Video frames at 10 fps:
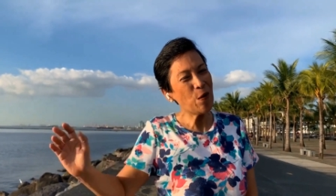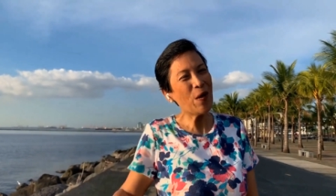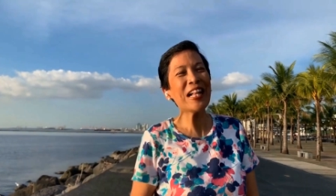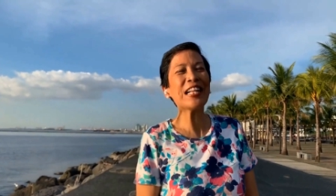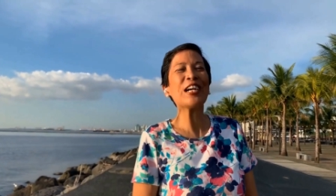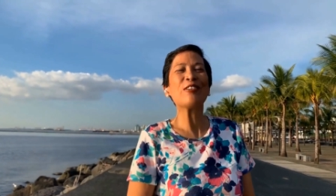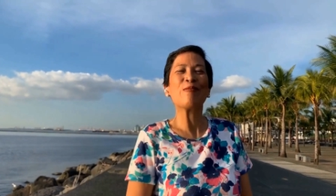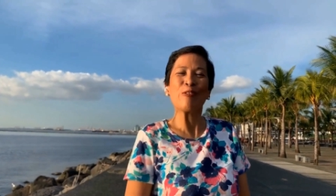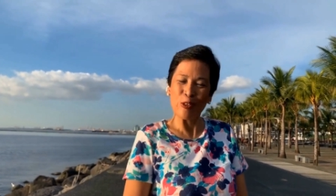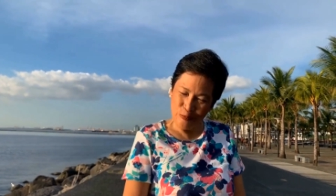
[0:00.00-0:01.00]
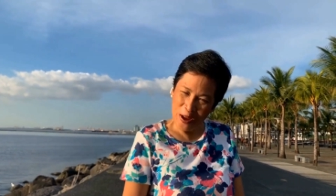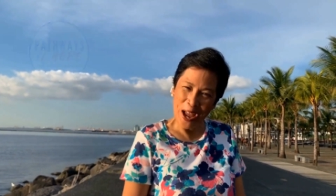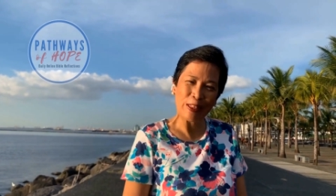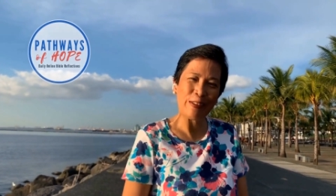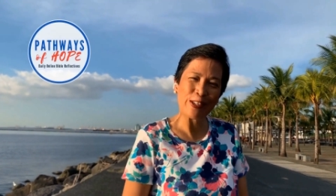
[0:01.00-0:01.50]
Welcome to
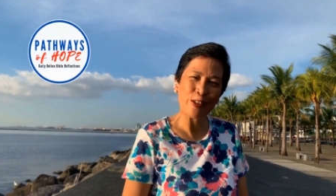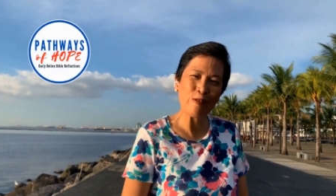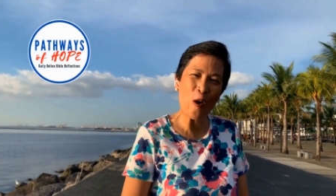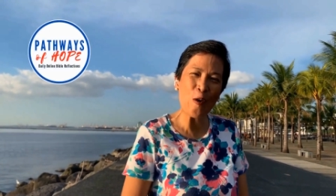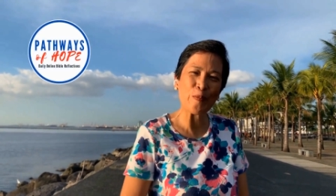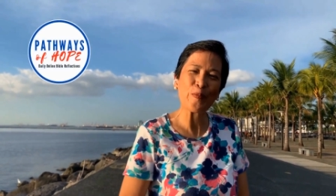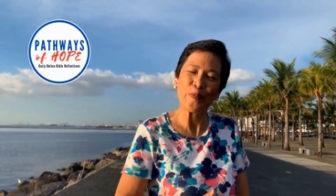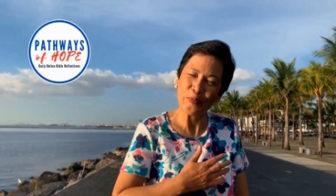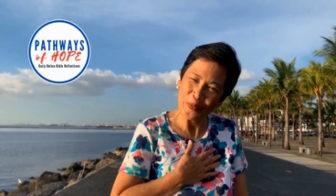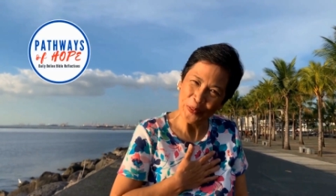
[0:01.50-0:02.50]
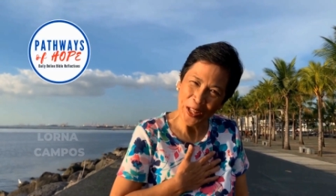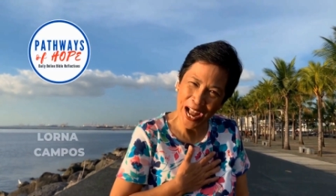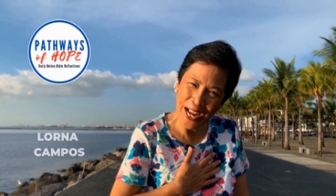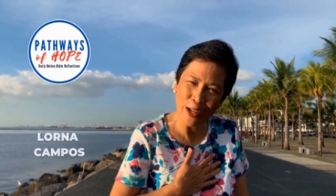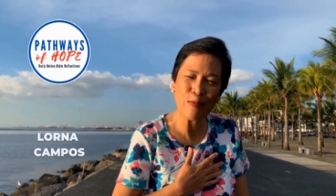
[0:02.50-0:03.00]
Pathways of Hope.
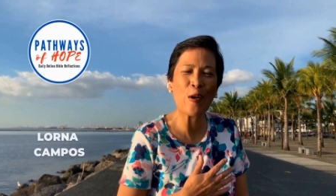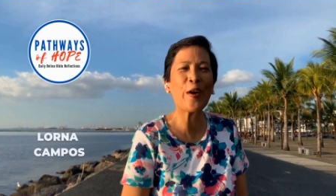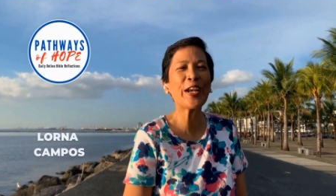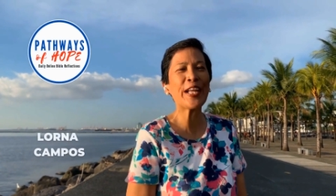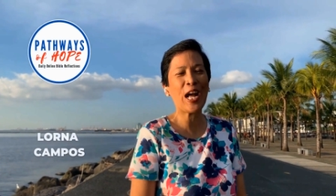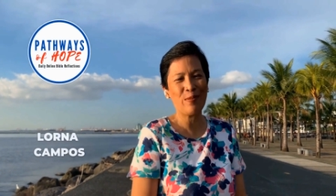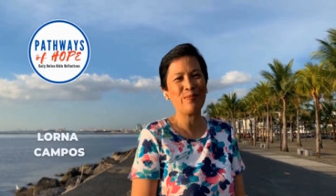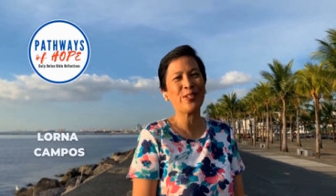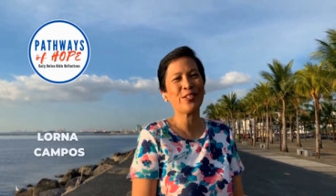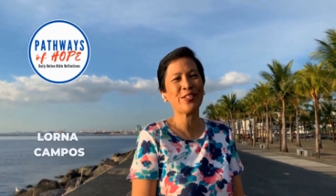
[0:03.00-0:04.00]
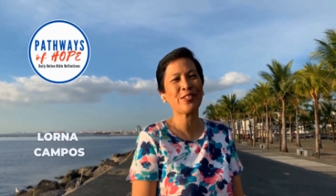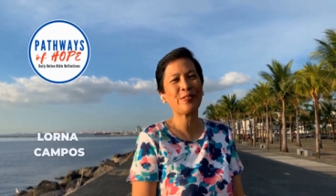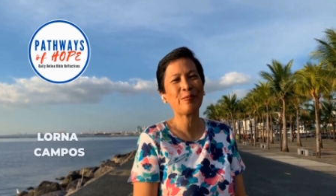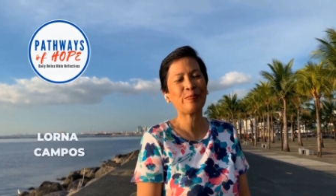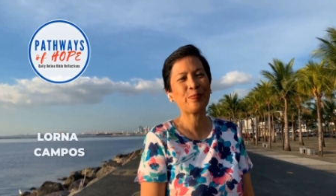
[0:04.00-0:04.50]
I am Lorna Campos.
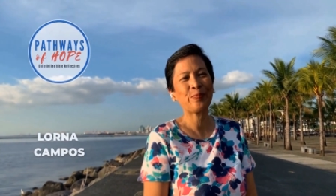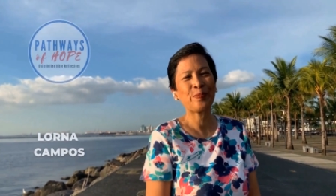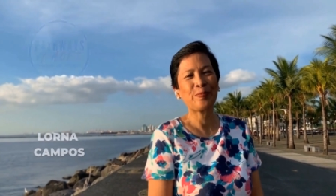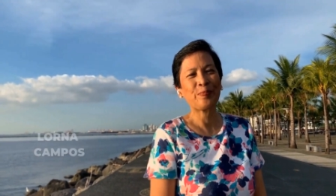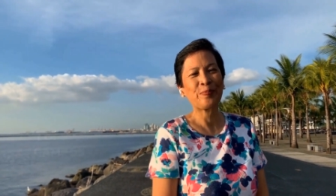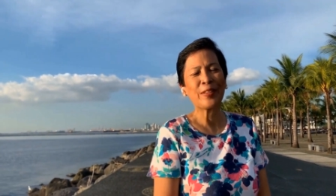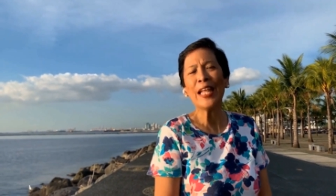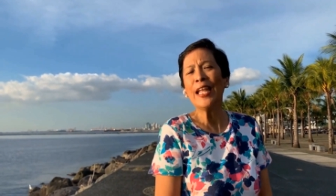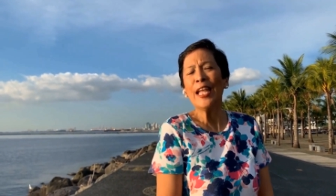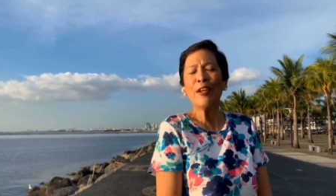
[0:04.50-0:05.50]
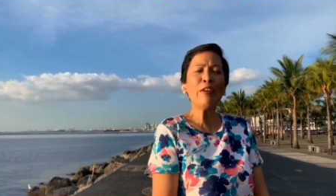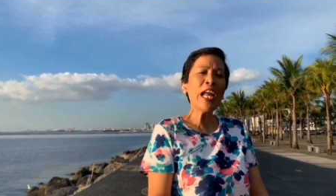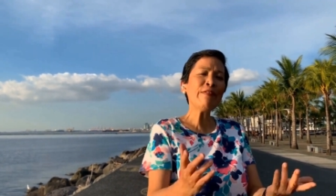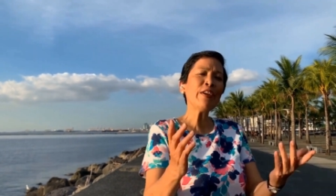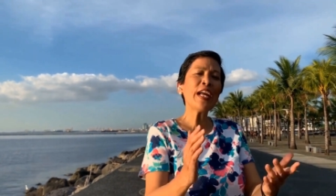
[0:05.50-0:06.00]
Have you
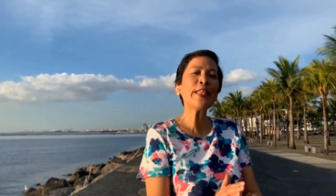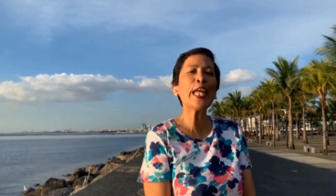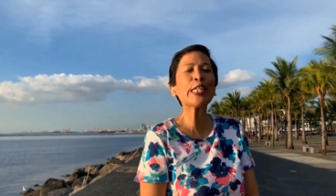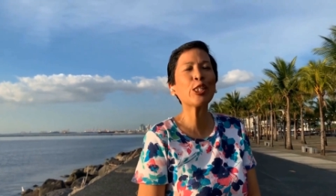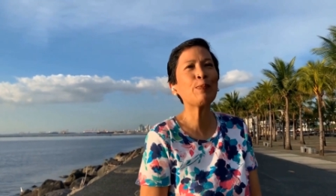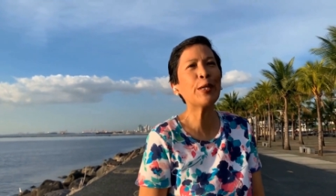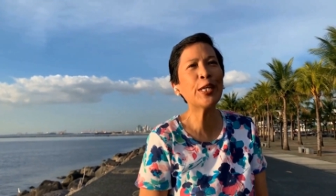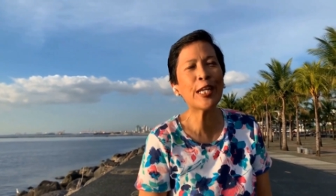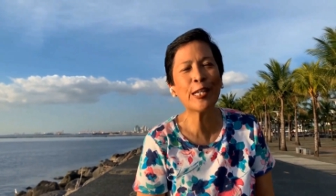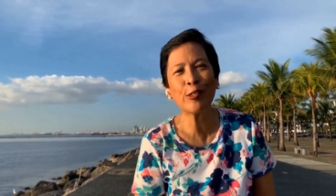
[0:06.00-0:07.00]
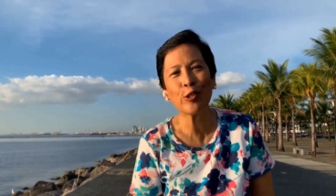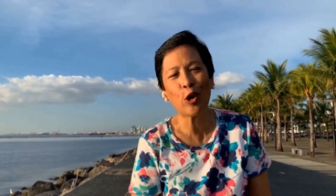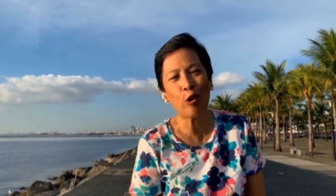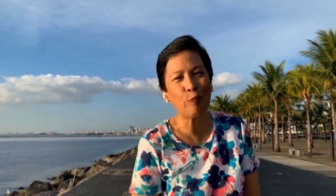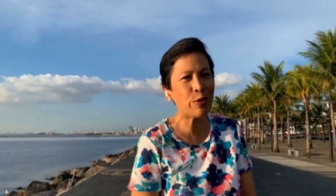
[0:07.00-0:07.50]
ever had the experience
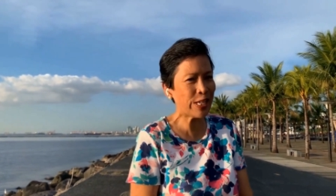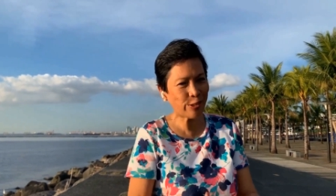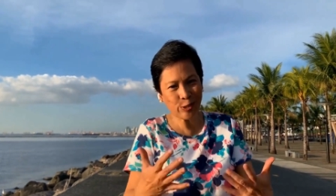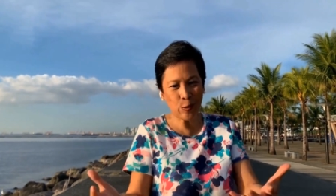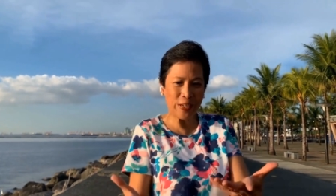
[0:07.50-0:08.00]
of being so